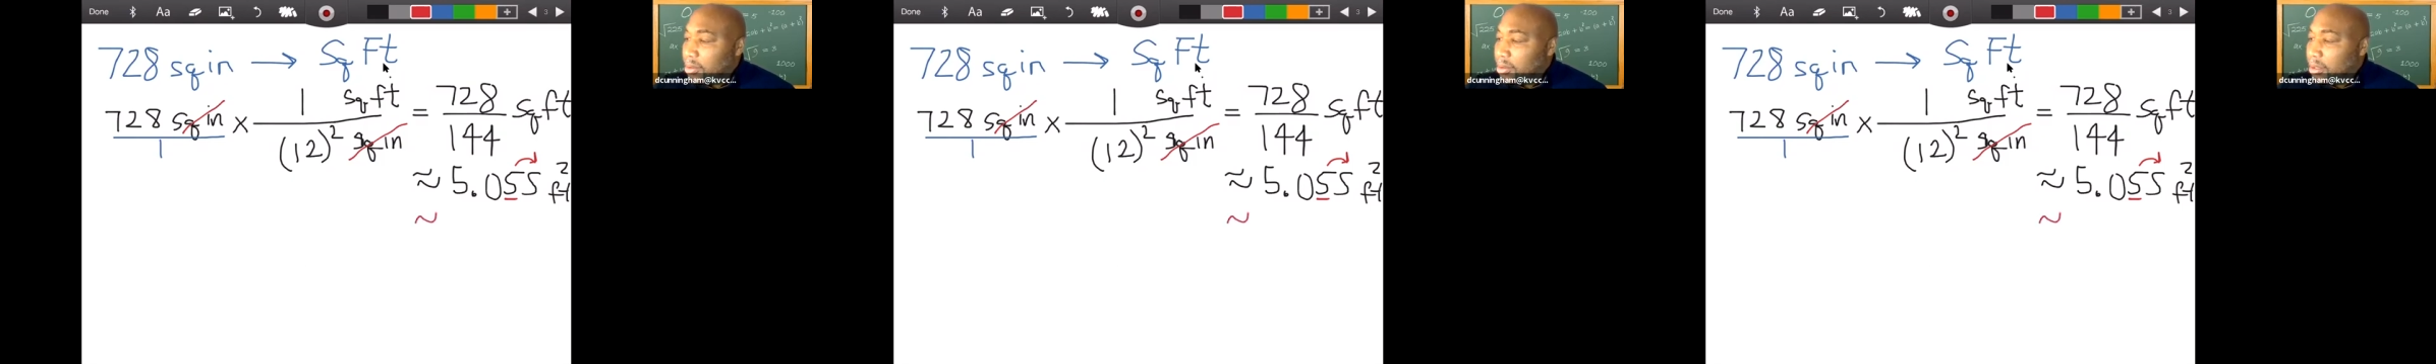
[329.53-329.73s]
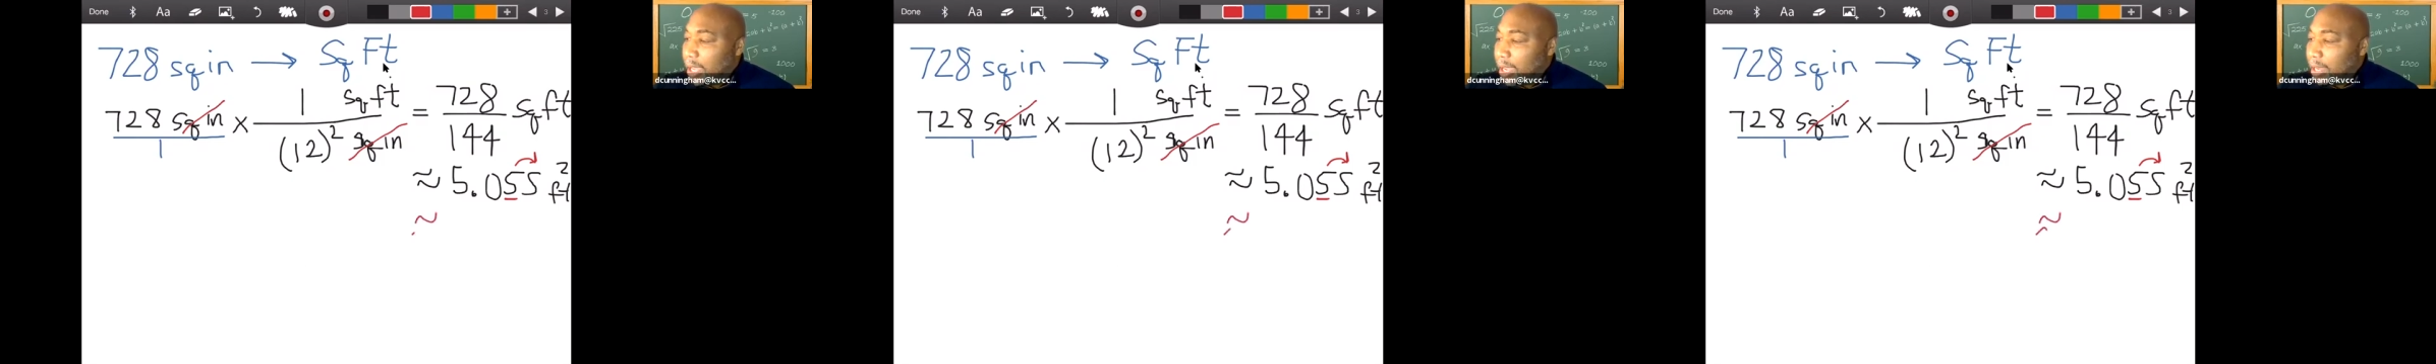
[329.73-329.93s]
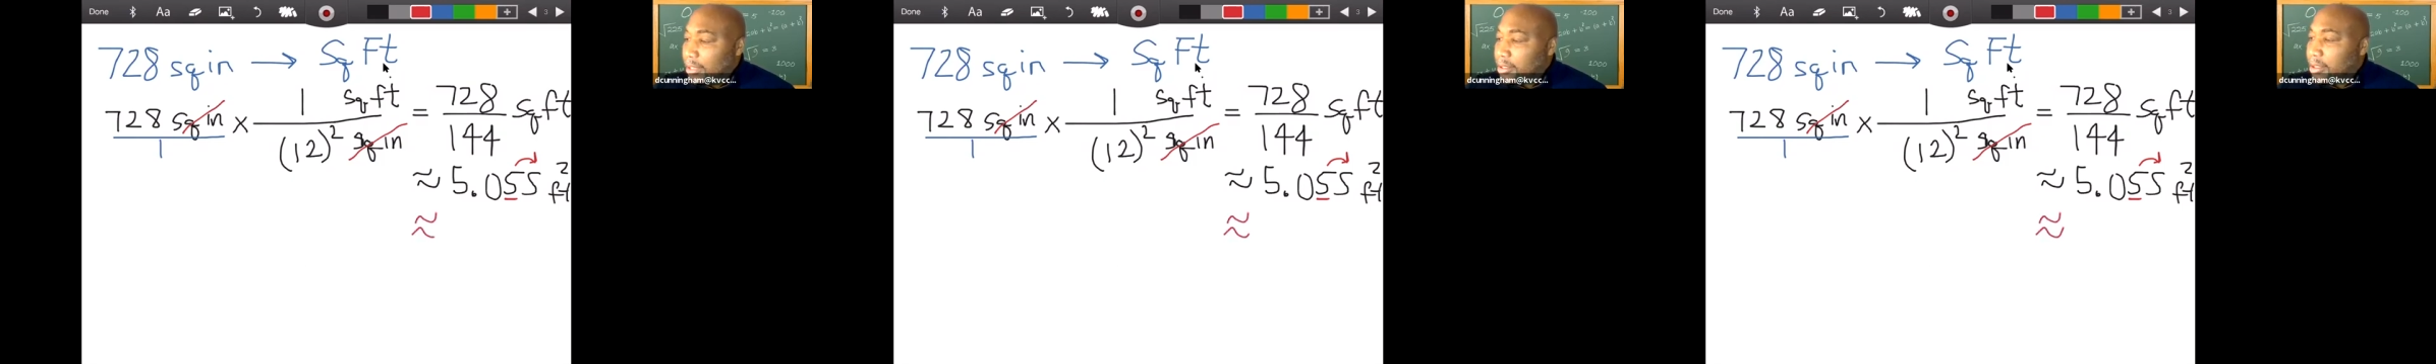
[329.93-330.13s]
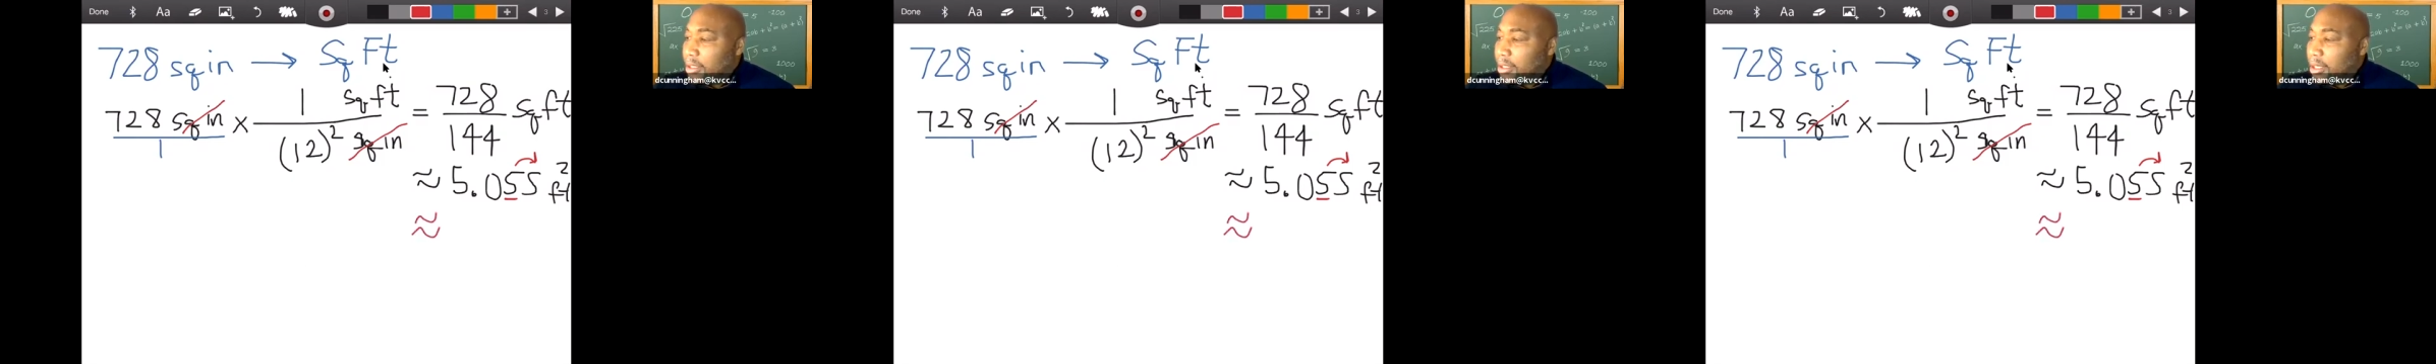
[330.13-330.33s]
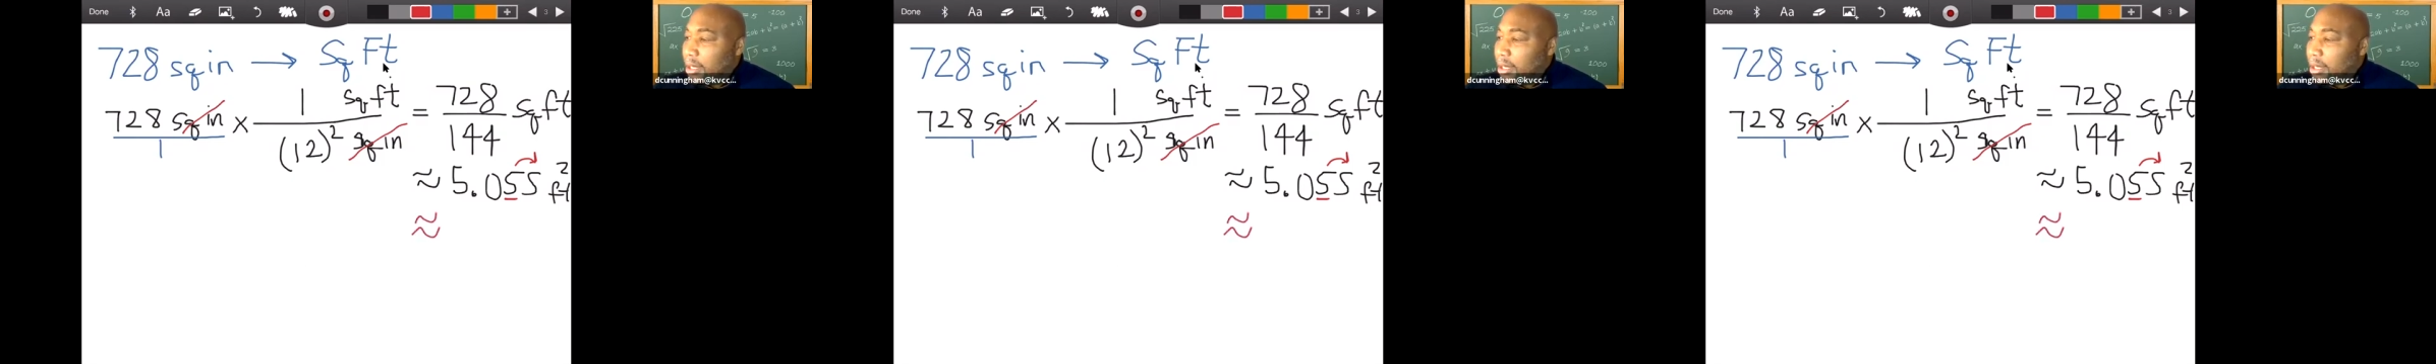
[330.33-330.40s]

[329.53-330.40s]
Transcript: that,